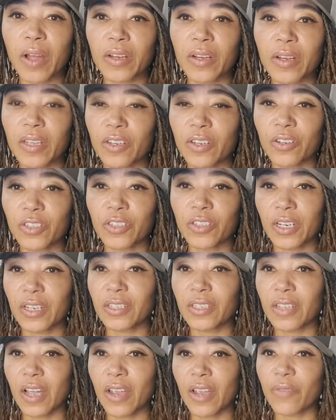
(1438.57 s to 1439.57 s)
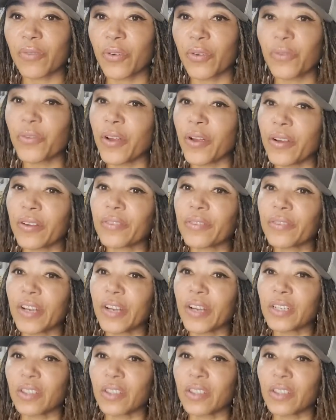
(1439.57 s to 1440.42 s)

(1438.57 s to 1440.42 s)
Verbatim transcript: a ketogenic diet for a very, very